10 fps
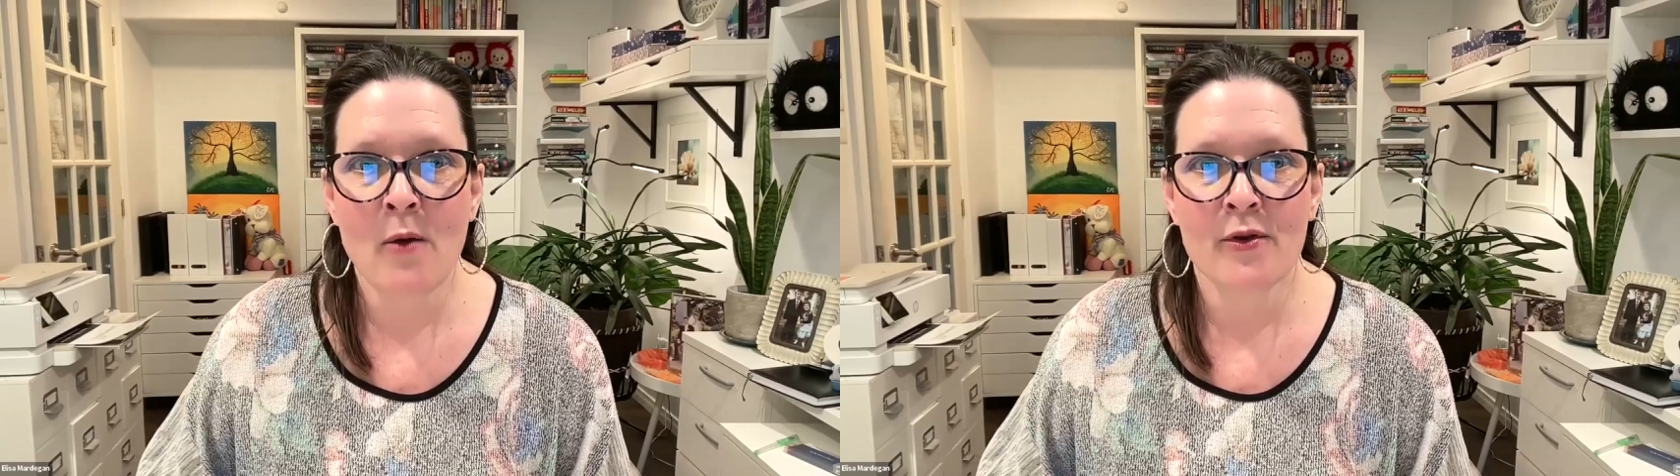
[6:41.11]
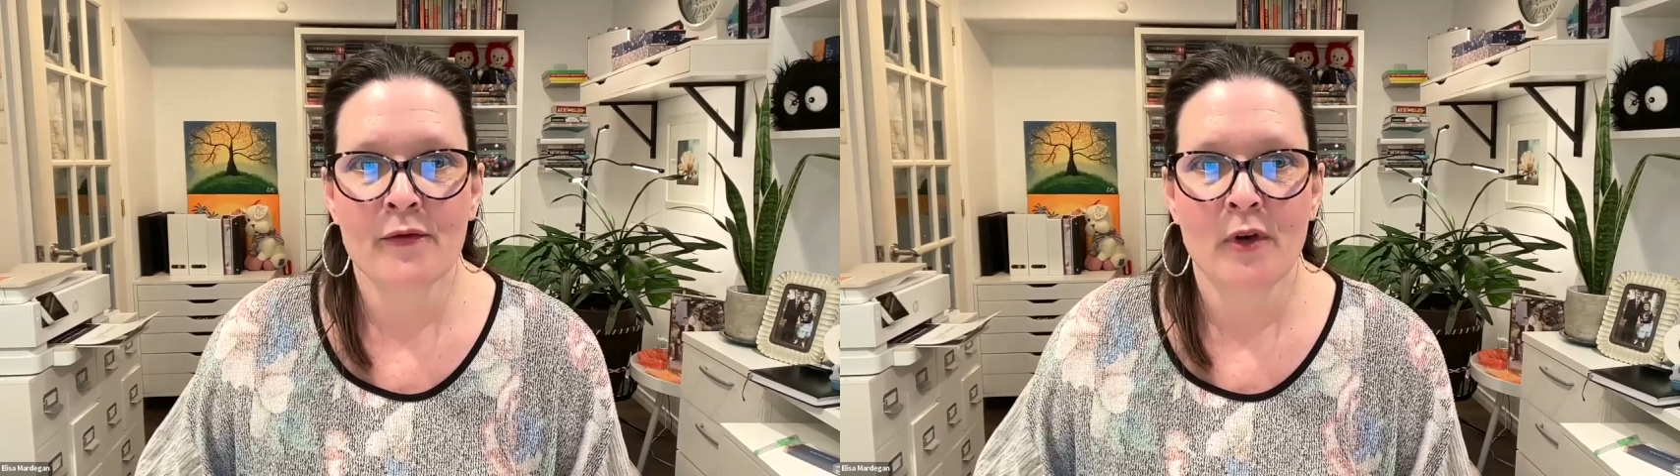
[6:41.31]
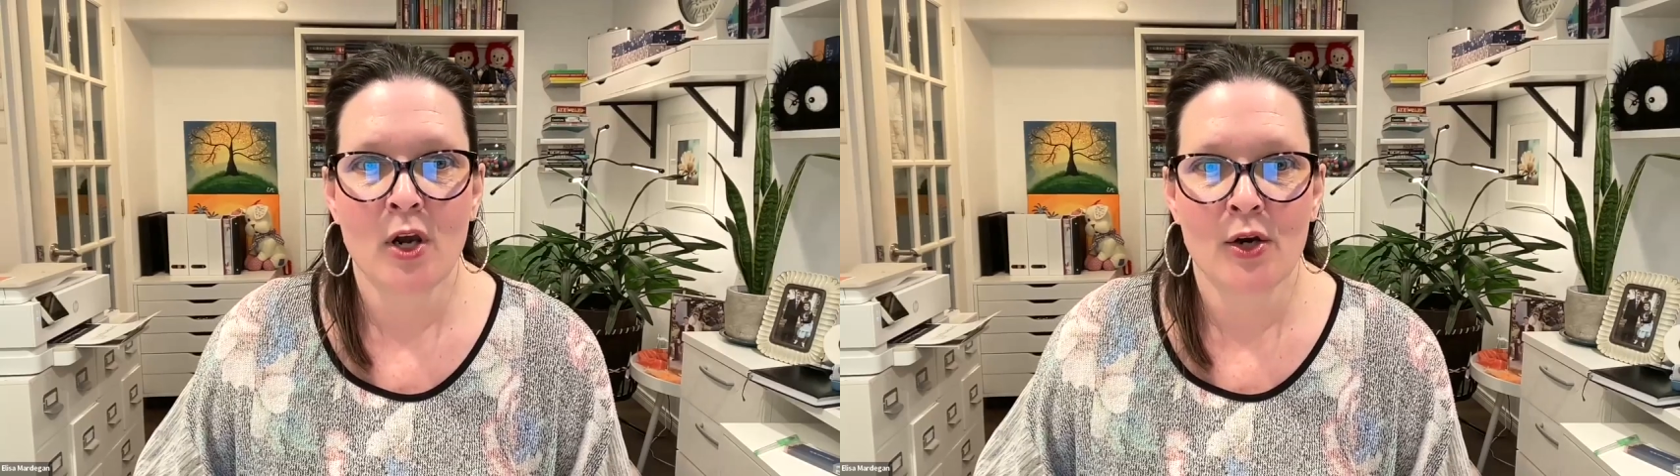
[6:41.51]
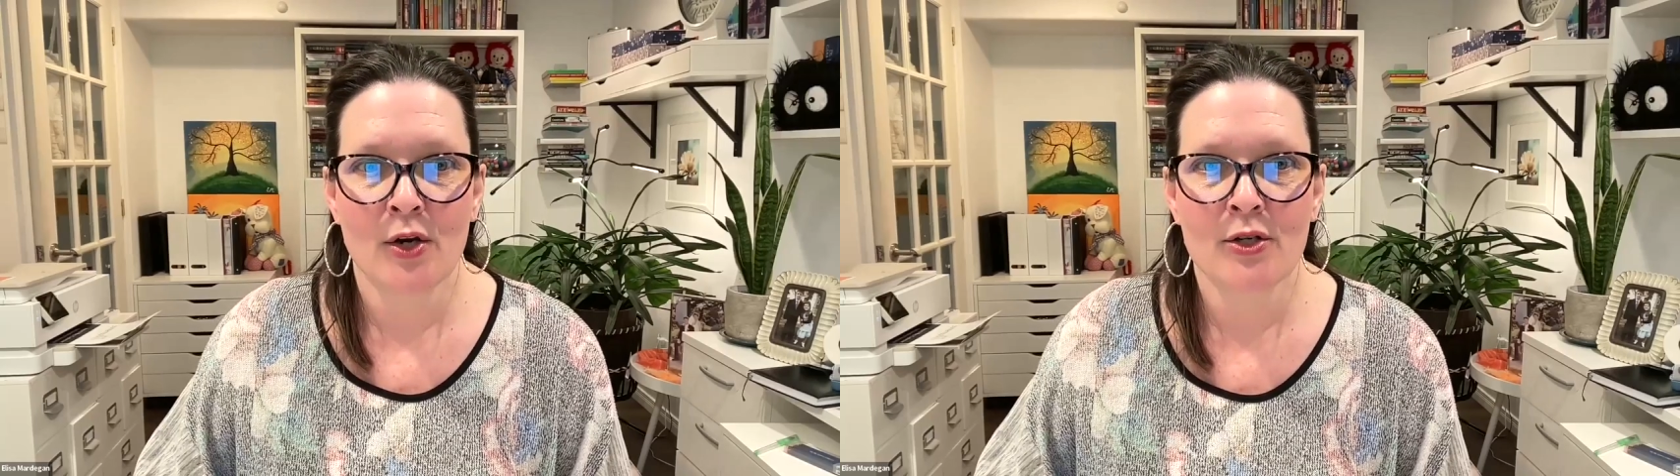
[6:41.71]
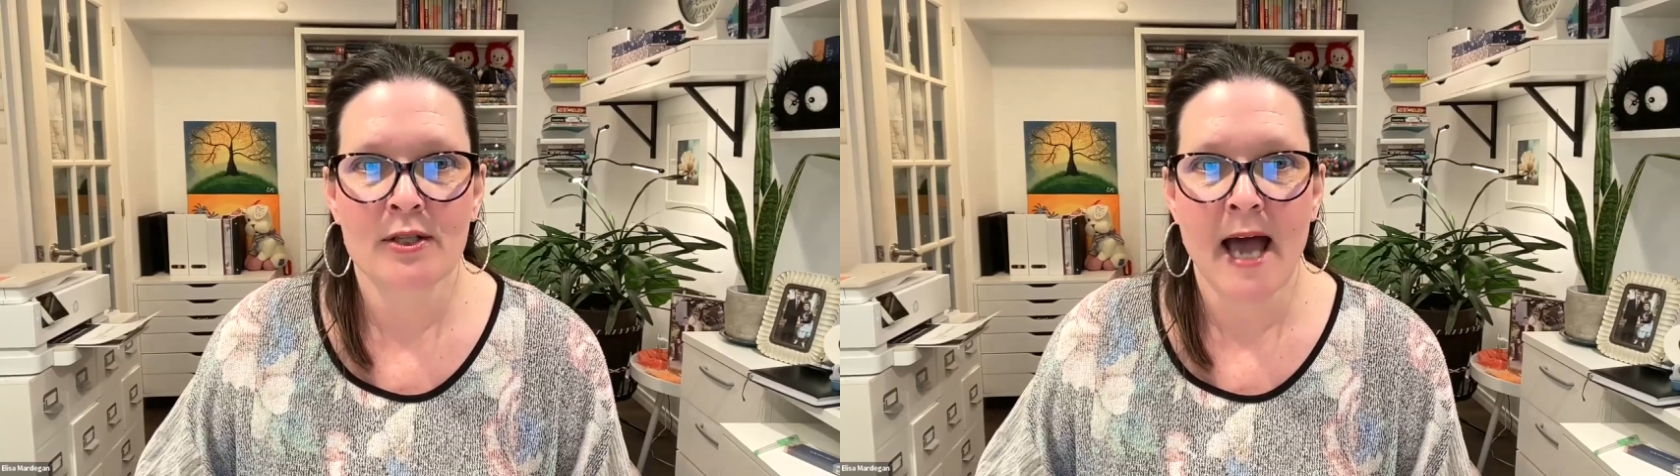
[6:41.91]
you've
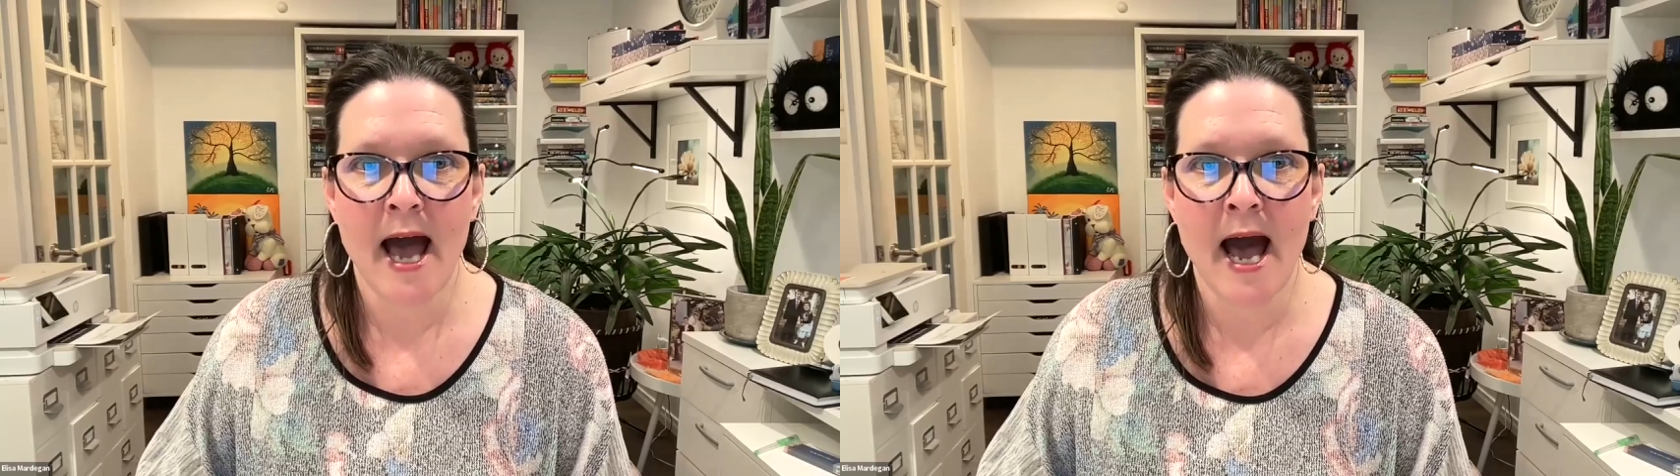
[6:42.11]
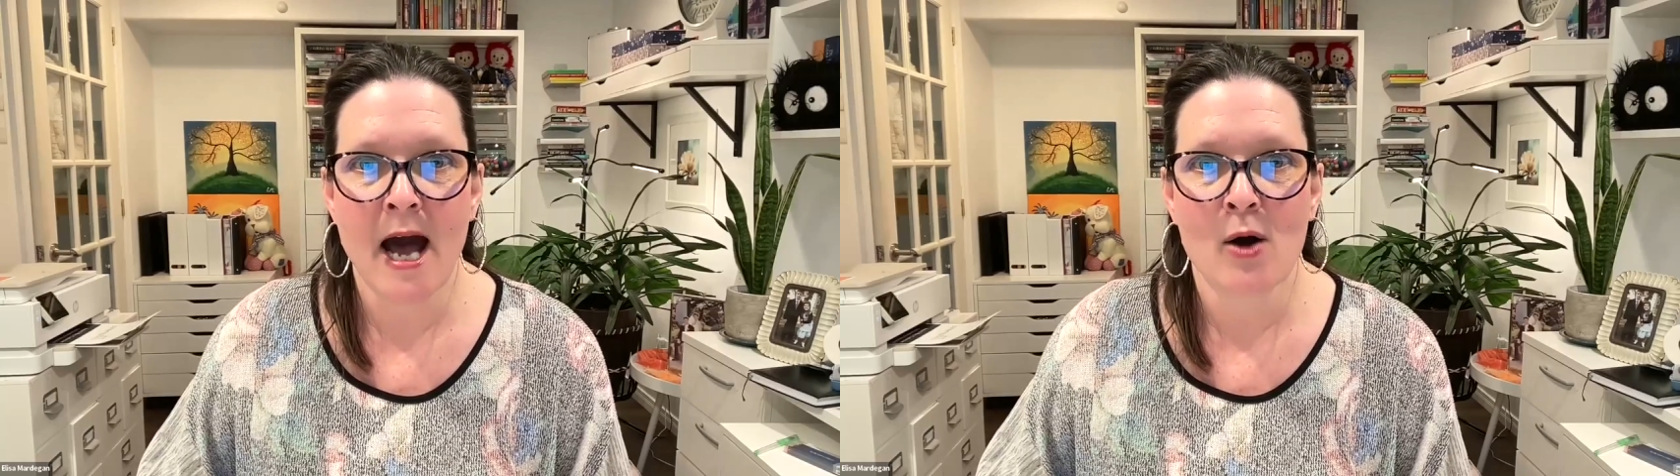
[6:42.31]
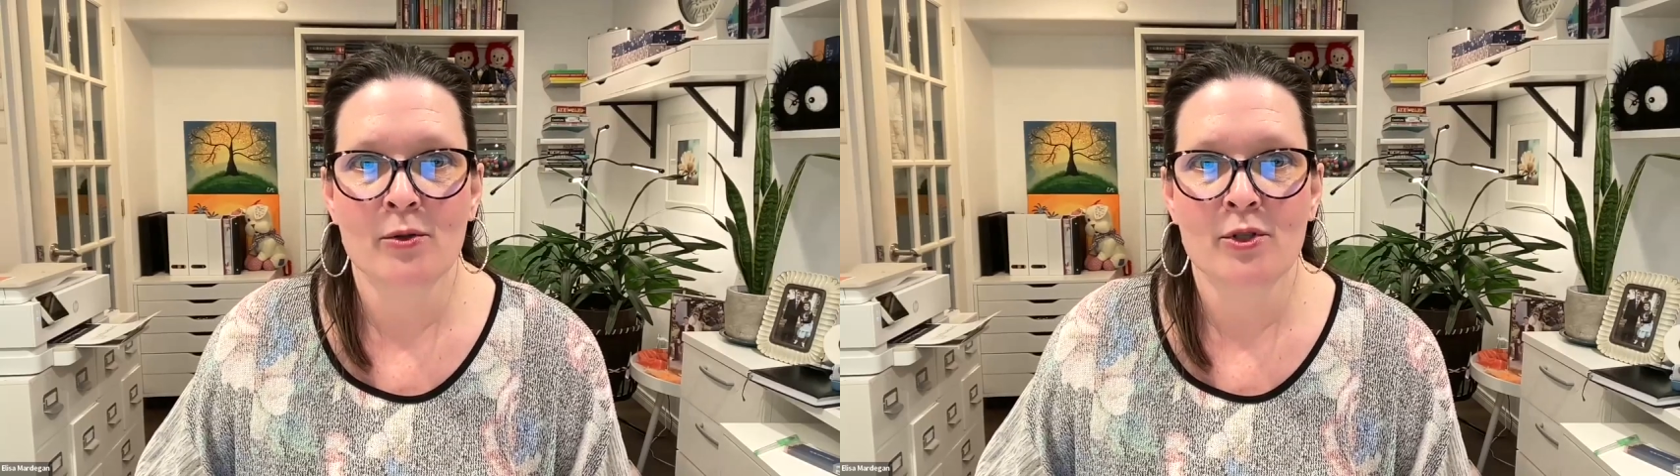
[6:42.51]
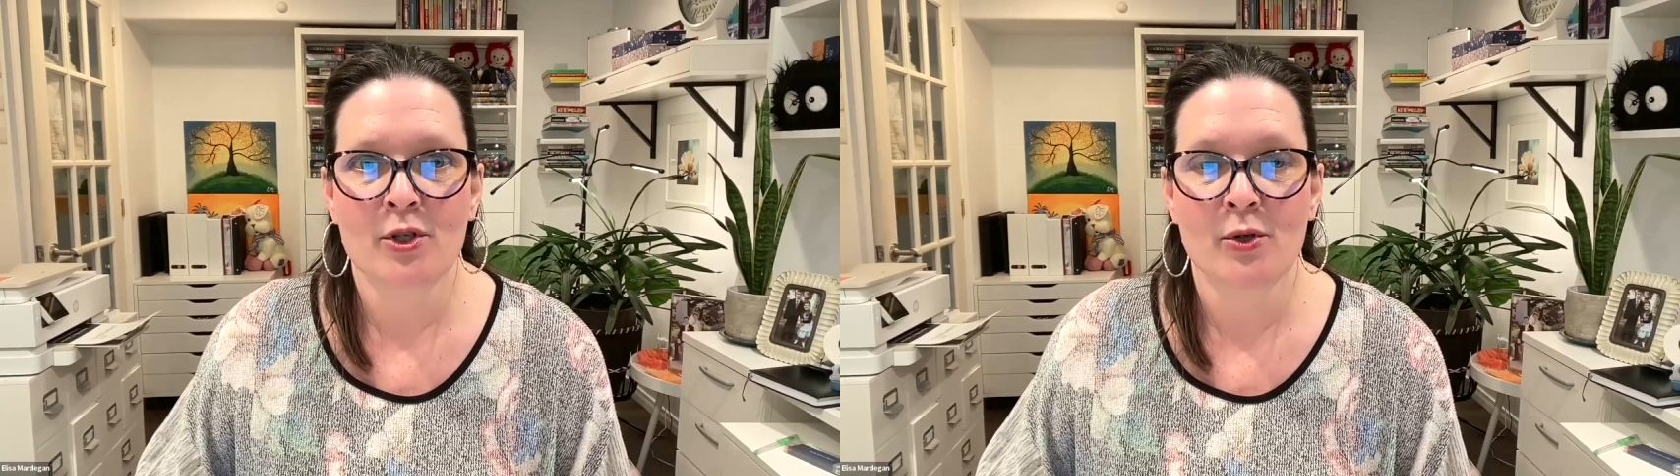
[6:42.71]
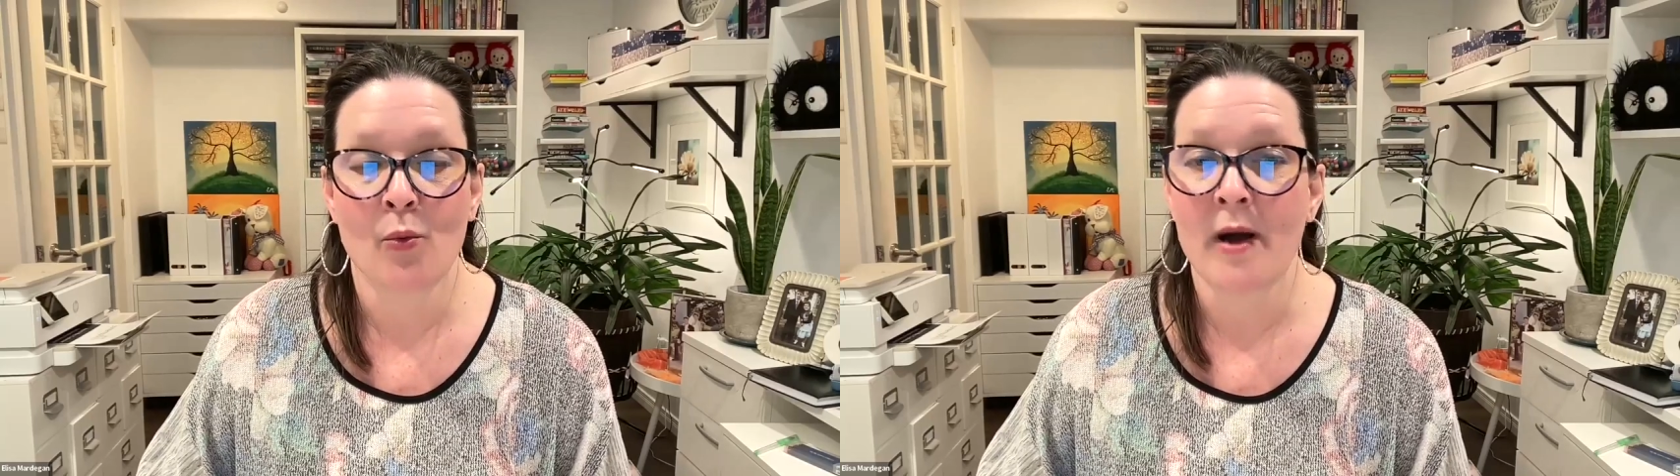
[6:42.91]
learned
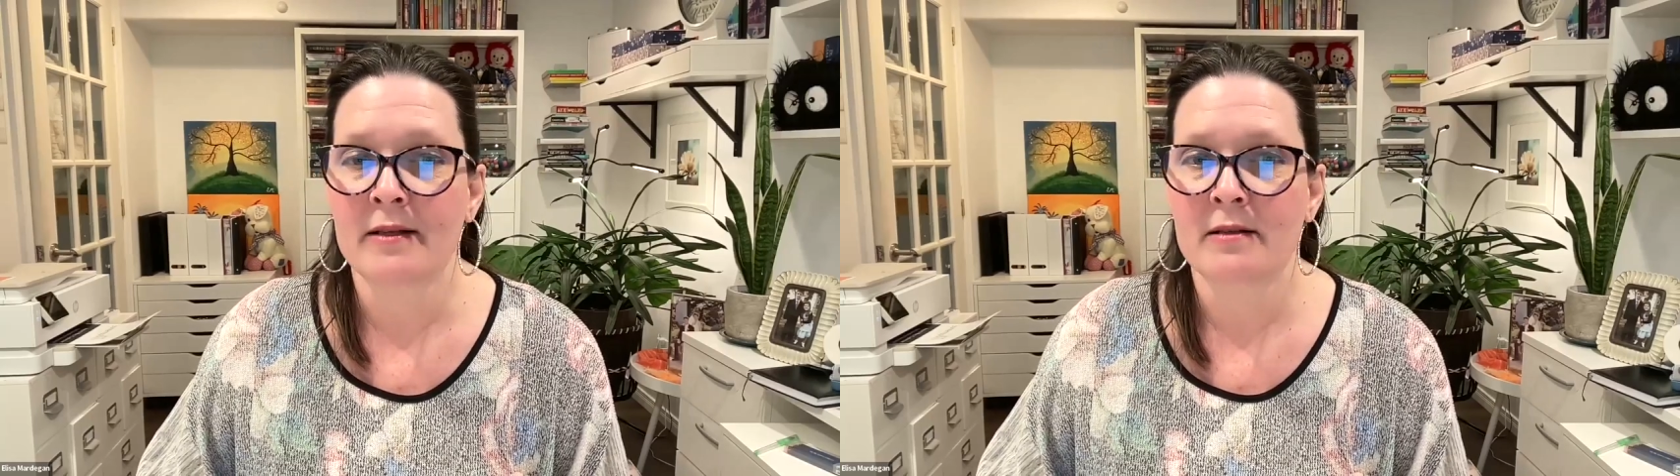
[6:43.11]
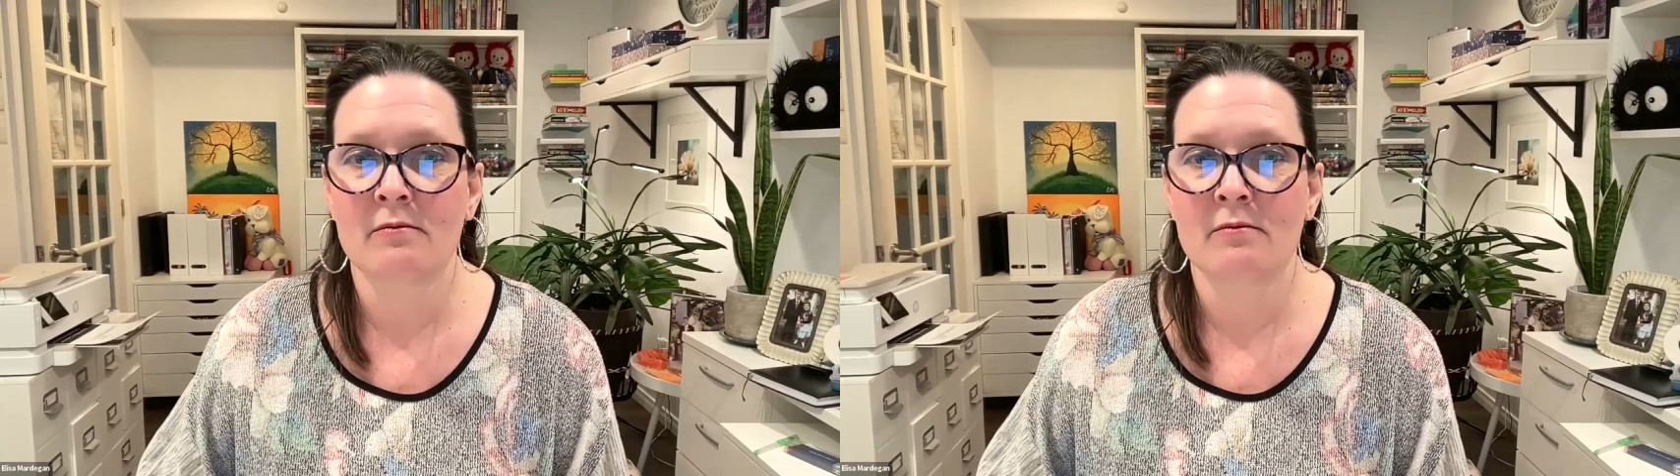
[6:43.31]
what